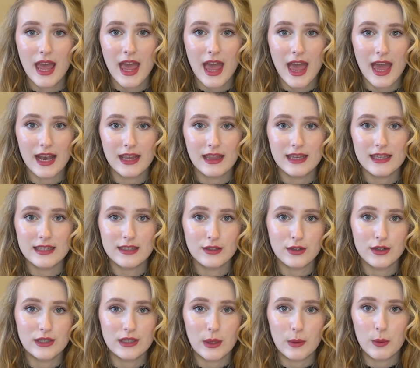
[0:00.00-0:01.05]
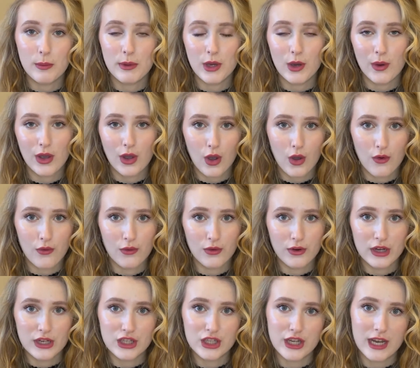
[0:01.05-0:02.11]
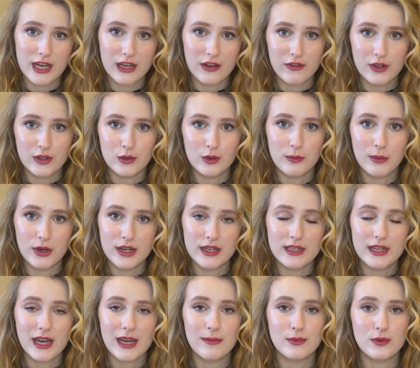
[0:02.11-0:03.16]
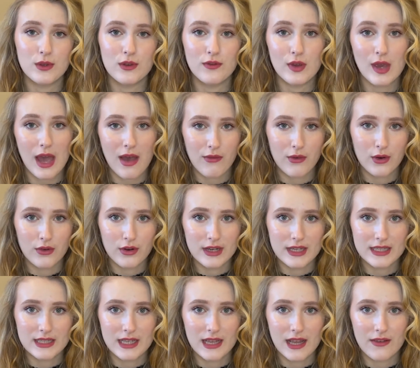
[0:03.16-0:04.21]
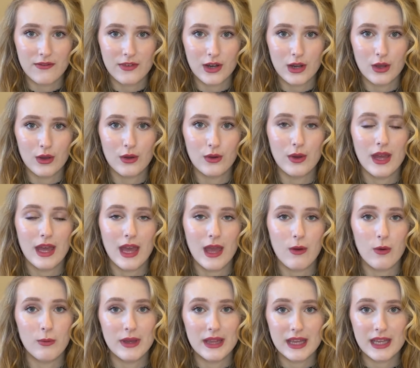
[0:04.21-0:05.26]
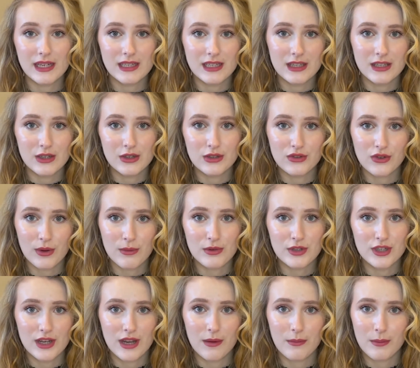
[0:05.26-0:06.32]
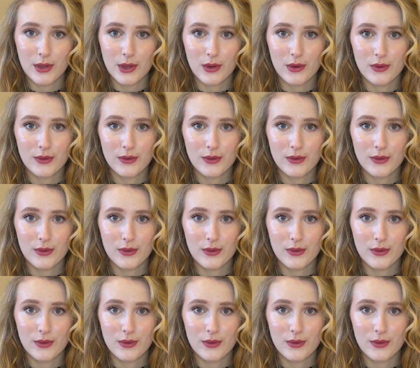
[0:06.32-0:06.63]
and in this series I will be going over each individual body type, so if you haven't already seen that video it will be linked in the description down below.